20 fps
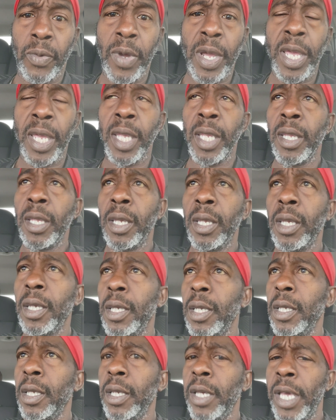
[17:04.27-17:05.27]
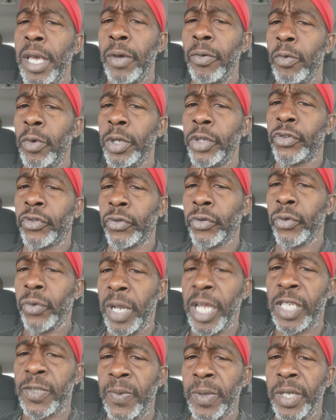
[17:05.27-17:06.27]
away at what
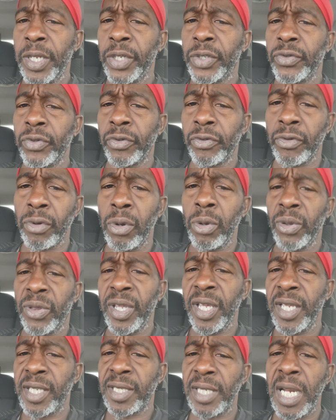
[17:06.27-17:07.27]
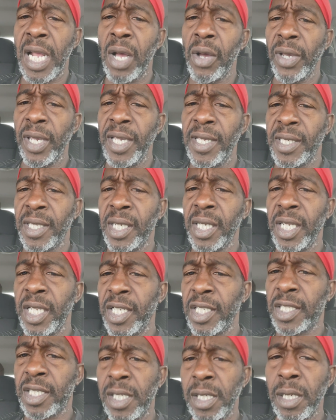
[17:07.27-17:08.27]
true exponential growth is and how easy it
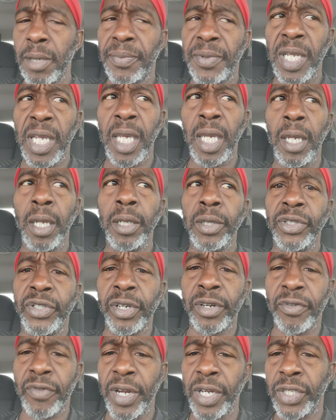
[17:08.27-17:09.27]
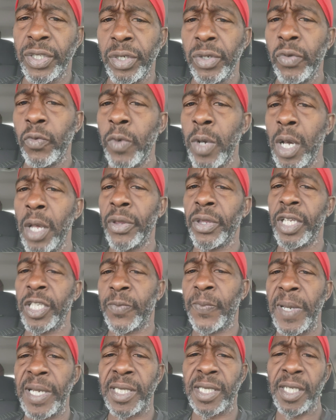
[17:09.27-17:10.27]
is to obtain generational wealth,
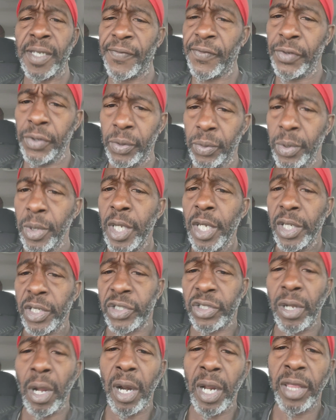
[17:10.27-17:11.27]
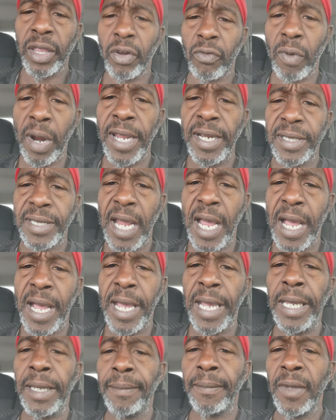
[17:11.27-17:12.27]
especially if you start at the right
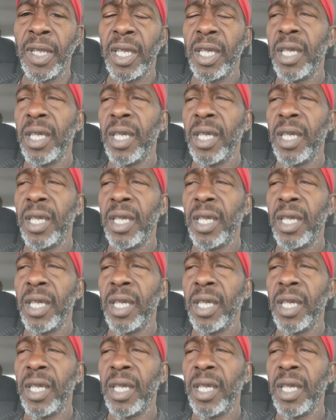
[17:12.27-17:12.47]
time.